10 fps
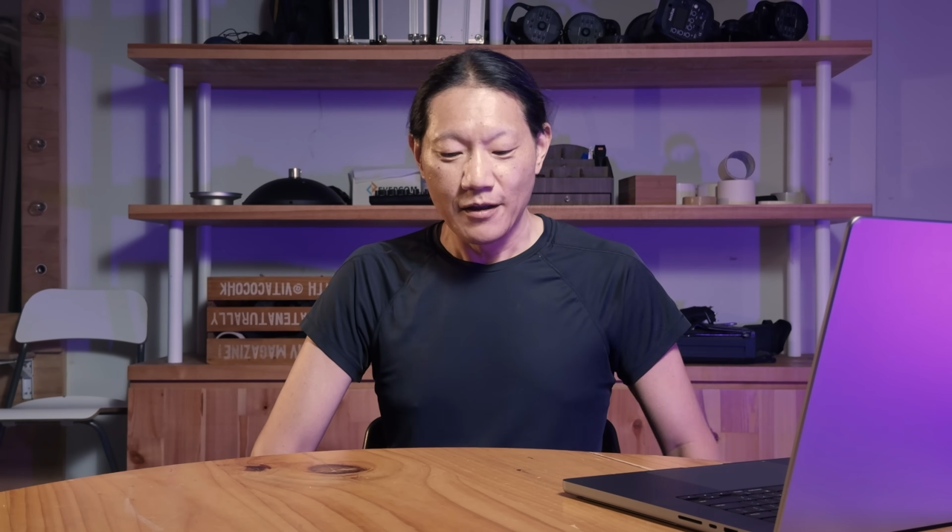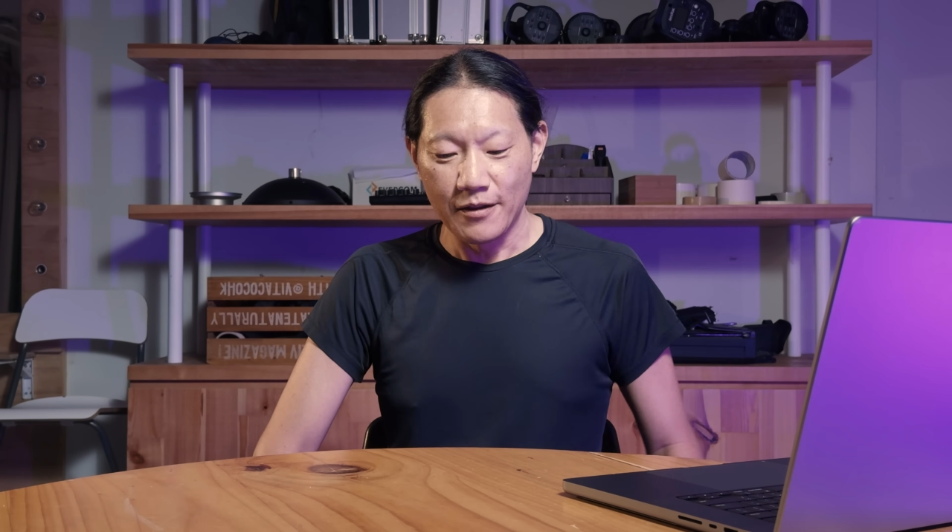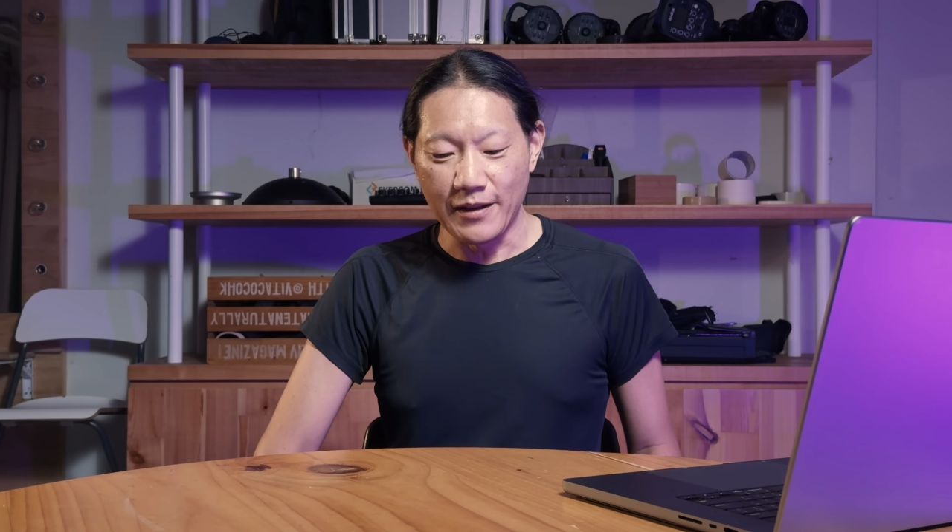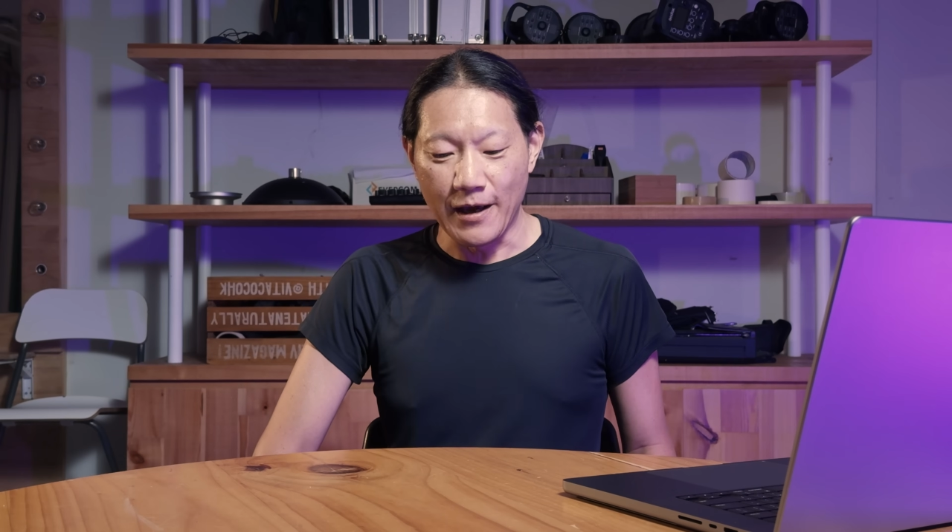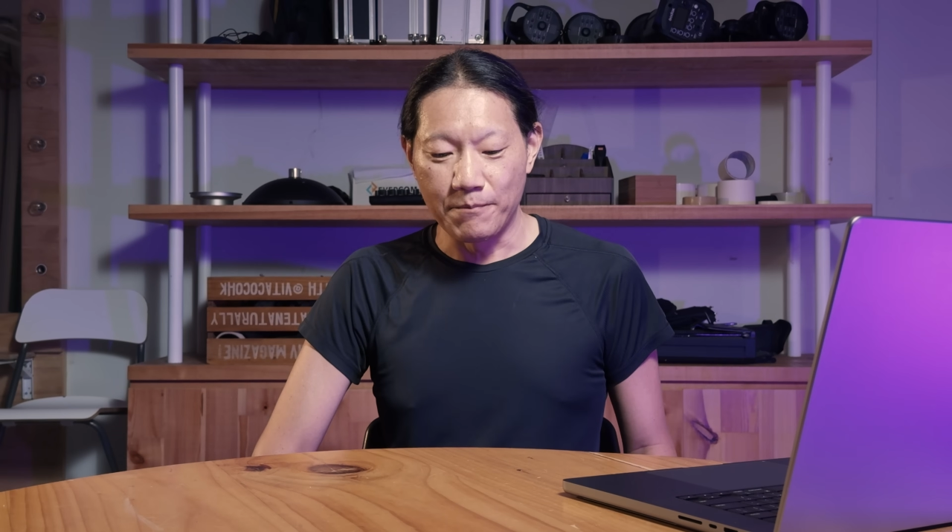
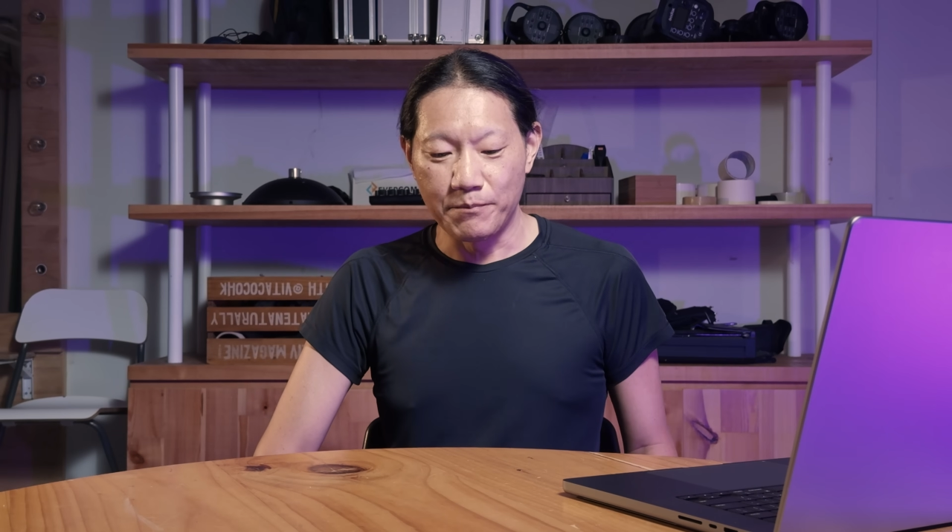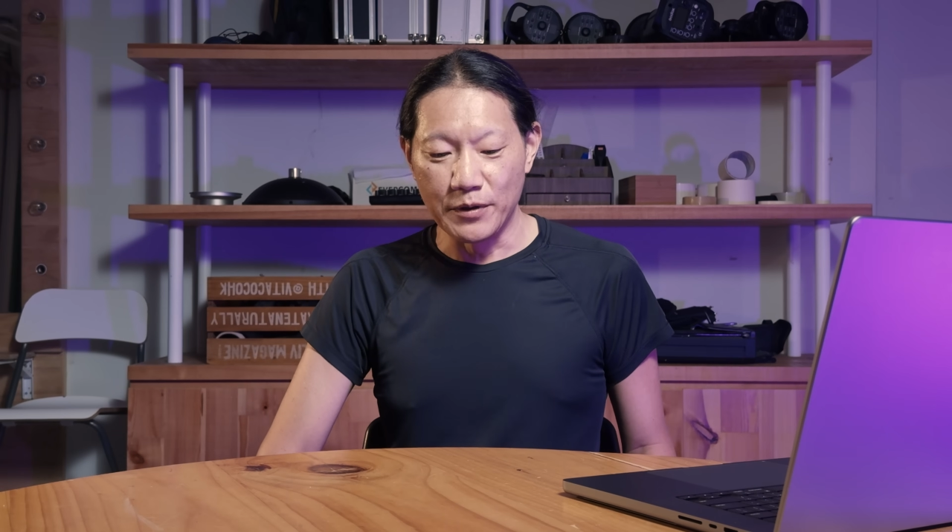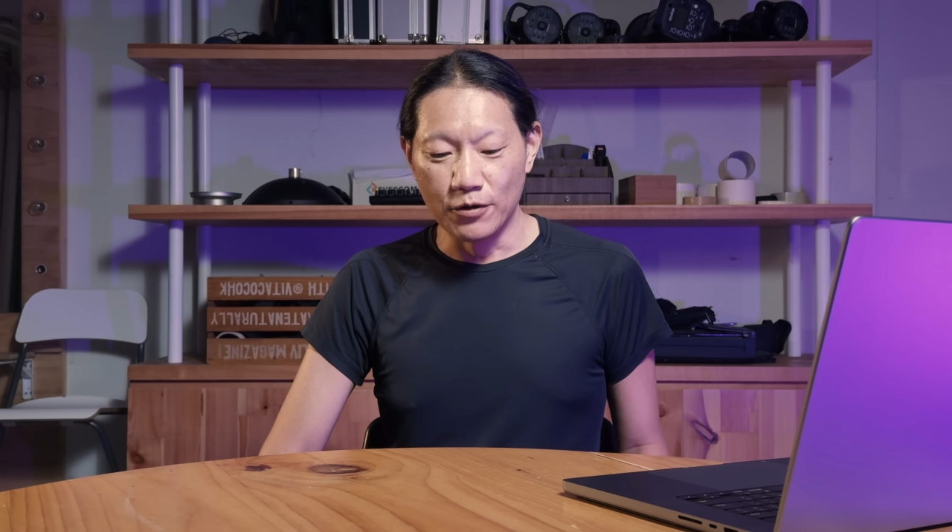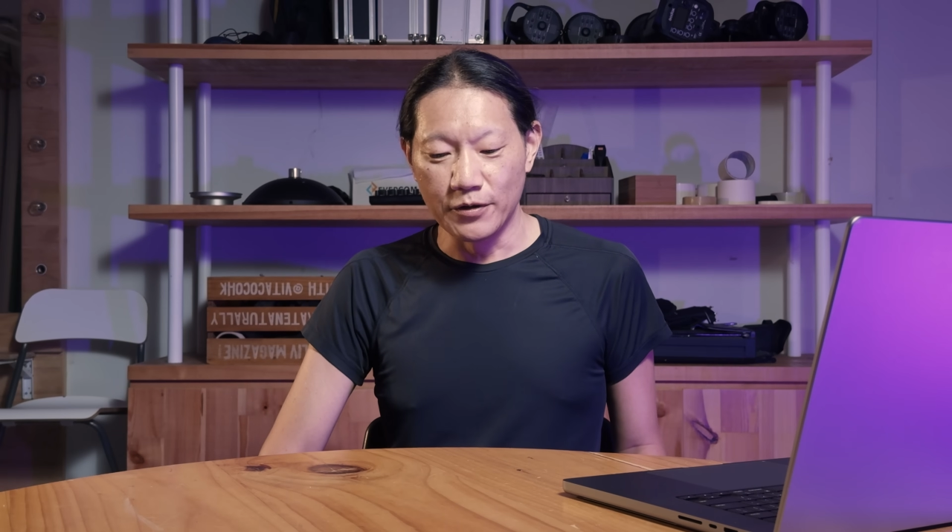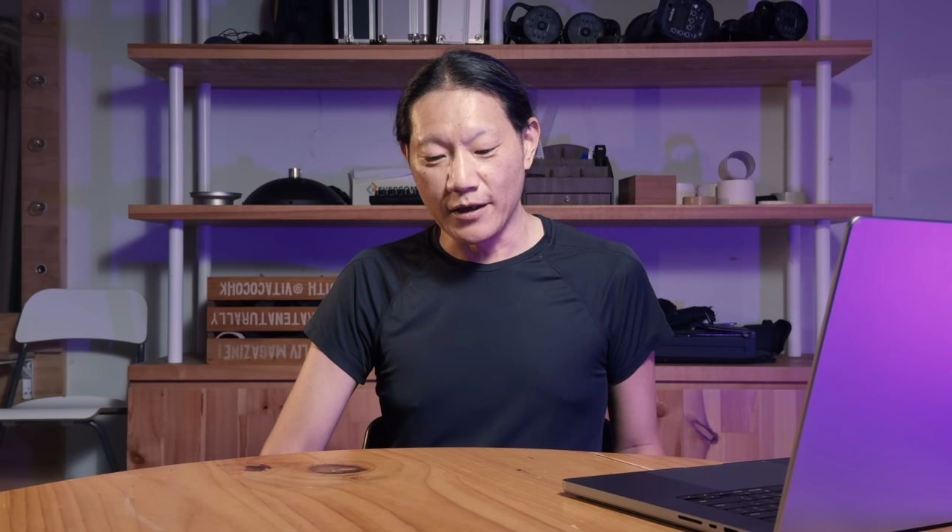that
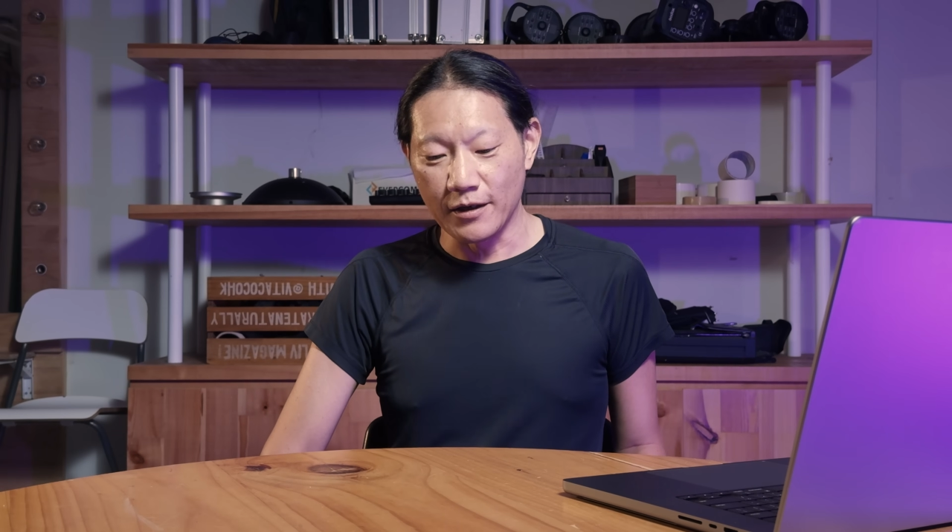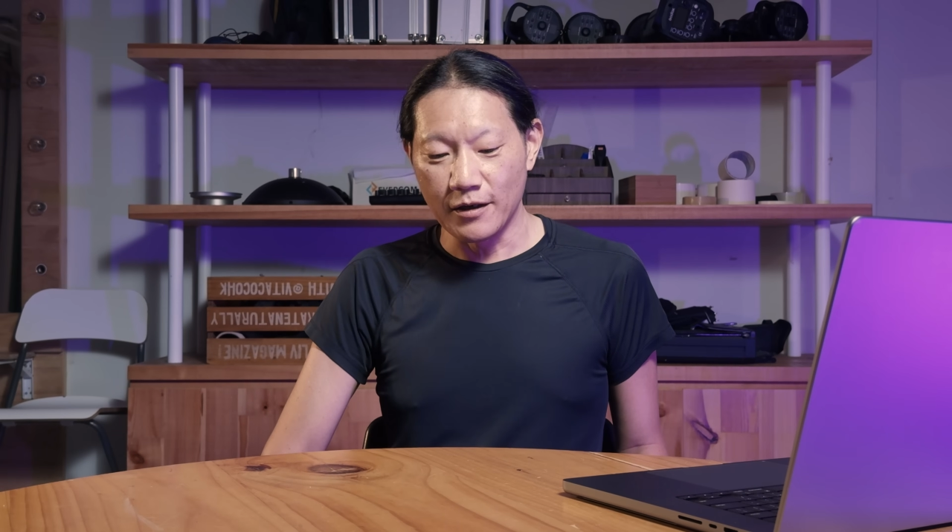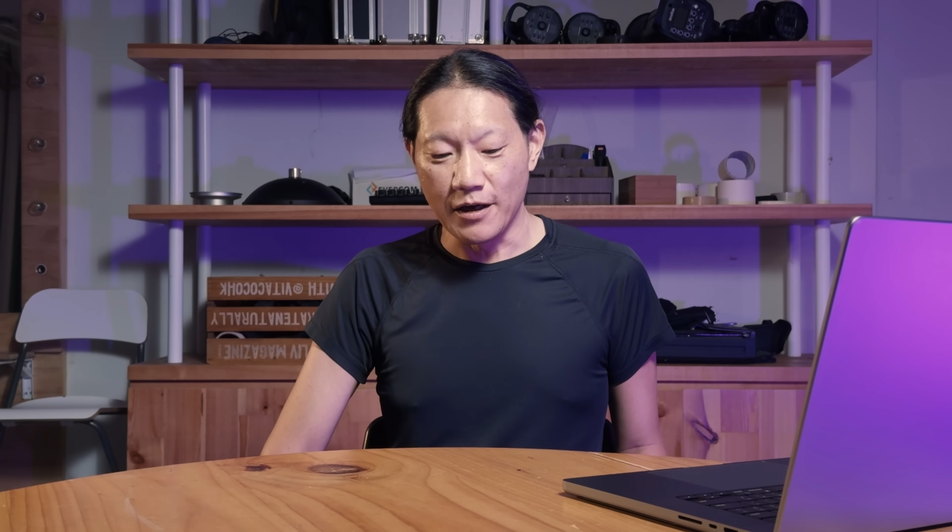building